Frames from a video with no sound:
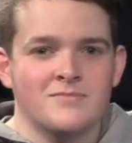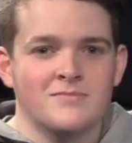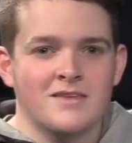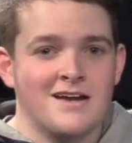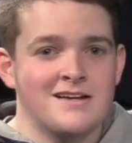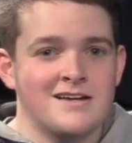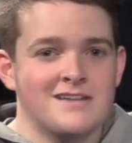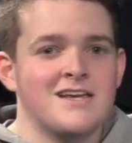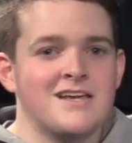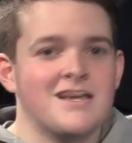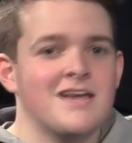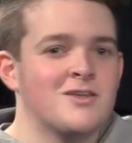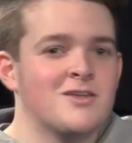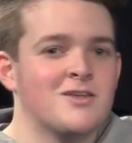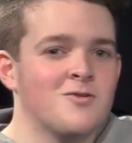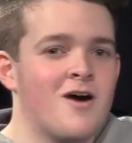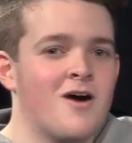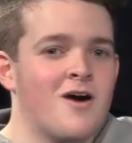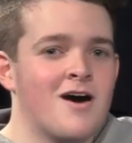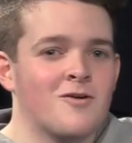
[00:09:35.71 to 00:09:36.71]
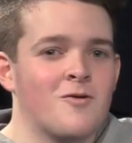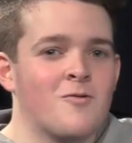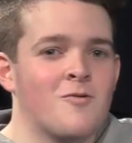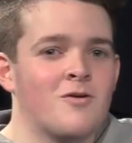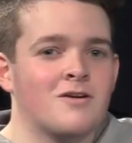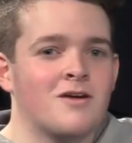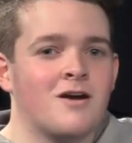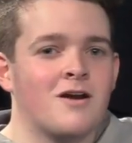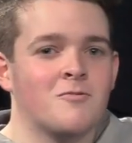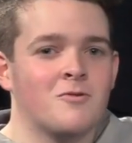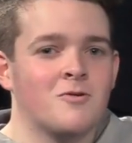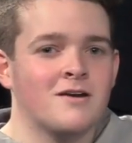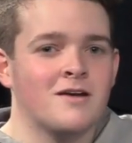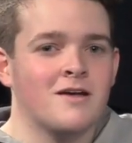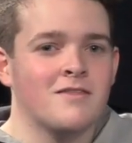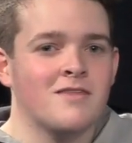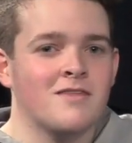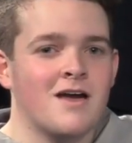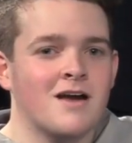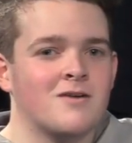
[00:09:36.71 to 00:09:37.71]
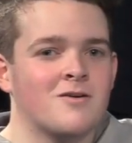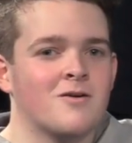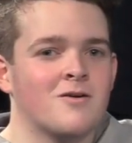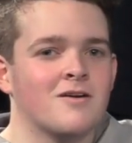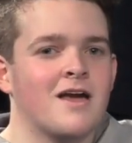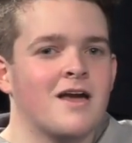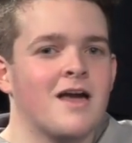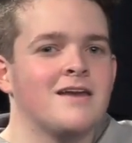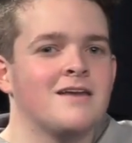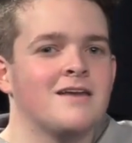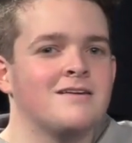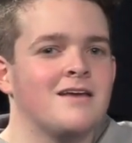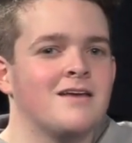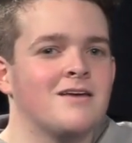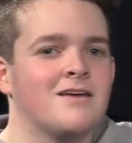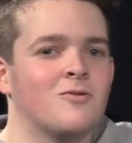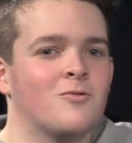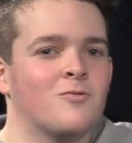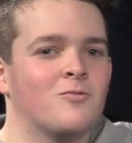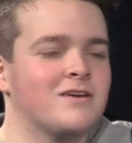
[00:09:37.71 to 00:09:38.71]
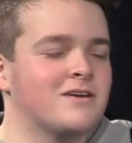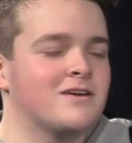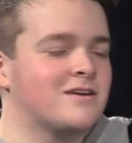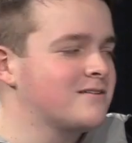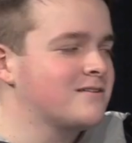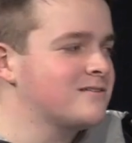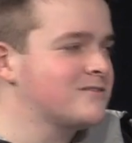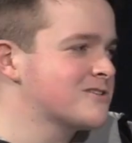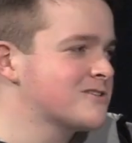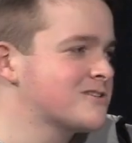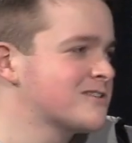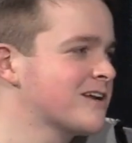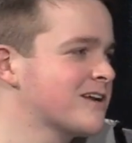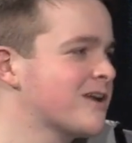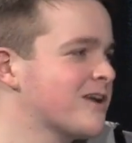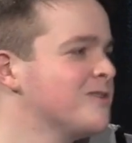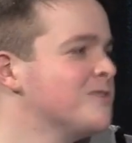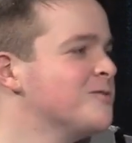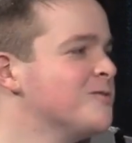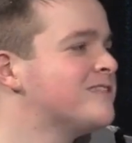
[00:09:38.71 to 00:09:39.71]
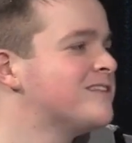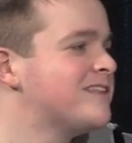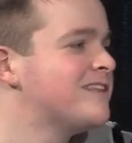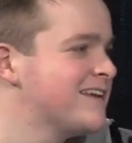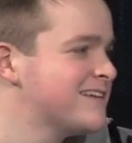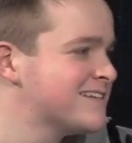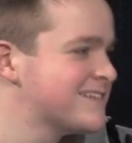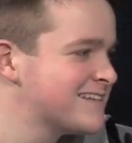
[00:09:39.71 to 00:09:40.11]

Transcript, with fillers: I take you on a one-on-one -on, -one on that court any day of the week, just like our youth days.